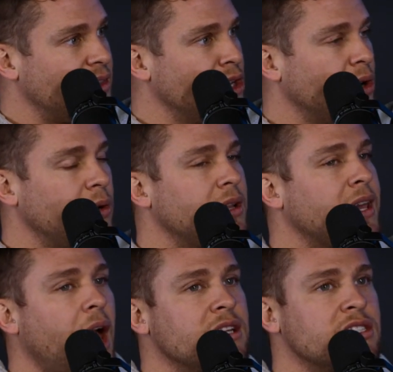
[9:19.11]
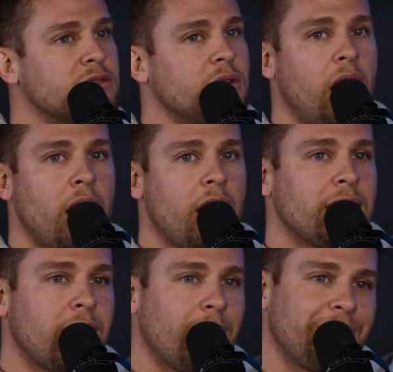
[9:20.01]
And at the
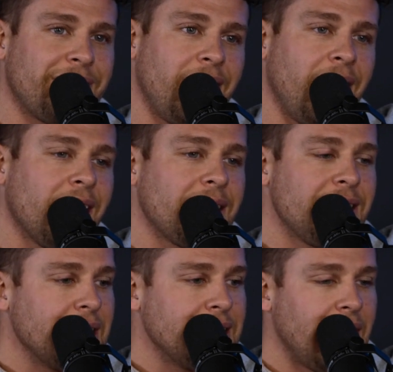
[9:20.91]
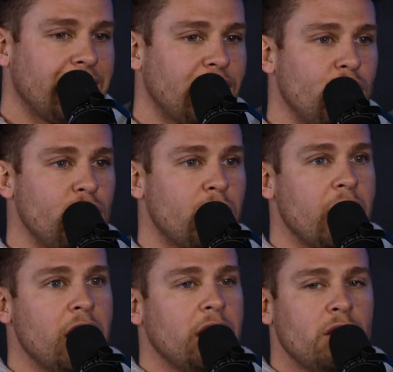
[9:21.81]
end of the day, like who
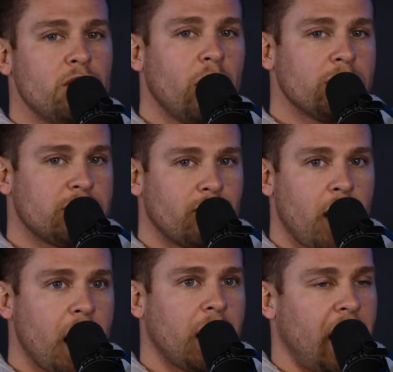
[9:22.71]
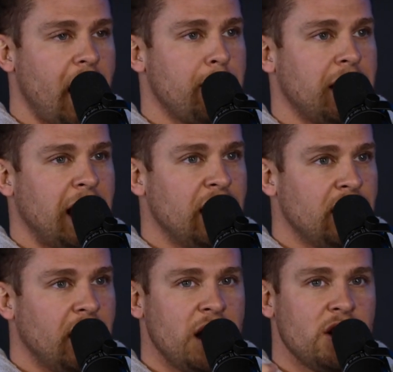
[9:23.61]
goes rock climbing
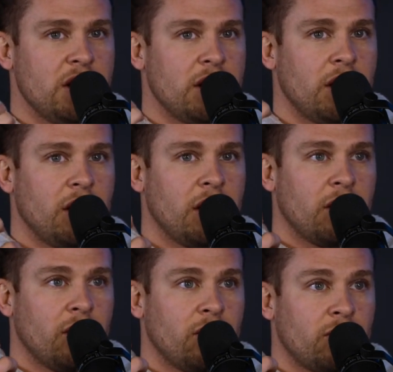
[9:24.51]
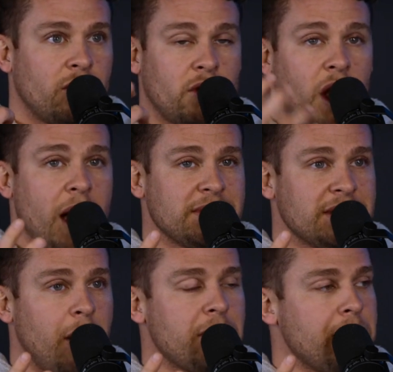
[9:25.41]
and climbs the
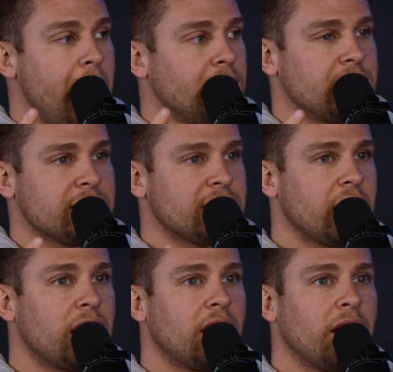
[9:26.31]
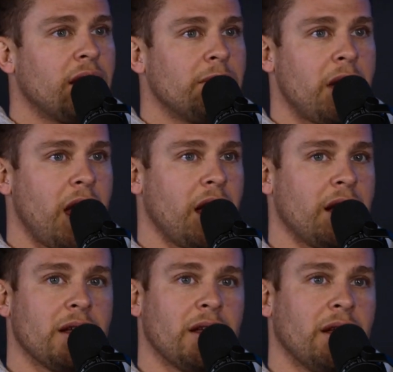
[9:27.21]
top of the mountain and is like, man,